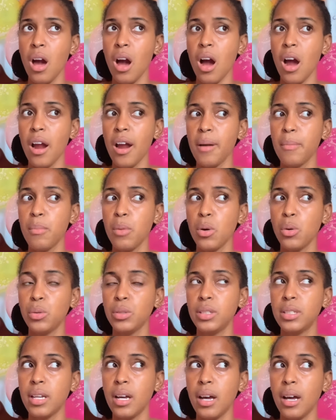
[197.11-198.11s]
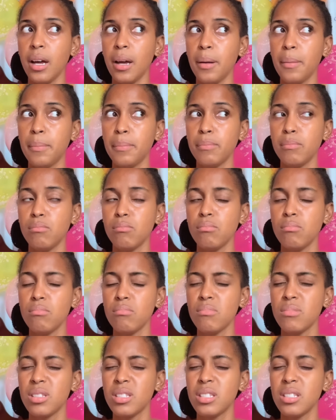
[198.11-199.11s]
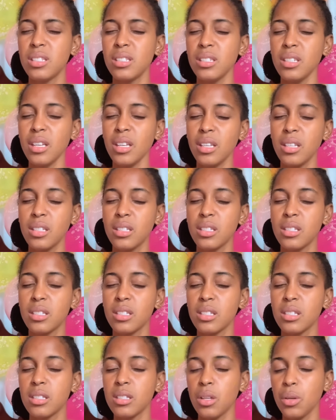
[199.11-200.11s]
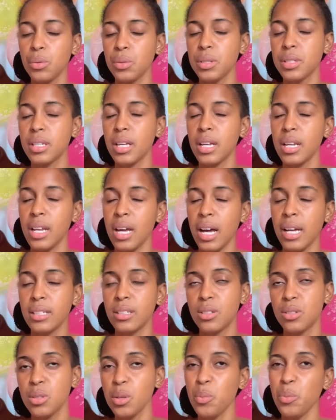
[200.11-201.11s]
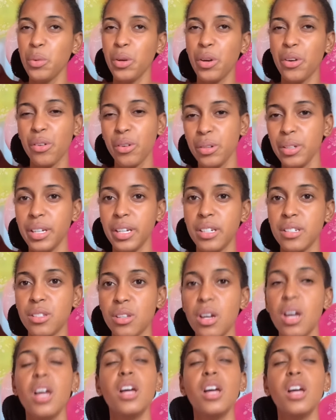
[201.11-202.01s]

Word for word: or about um 6,000 and somewhere around there so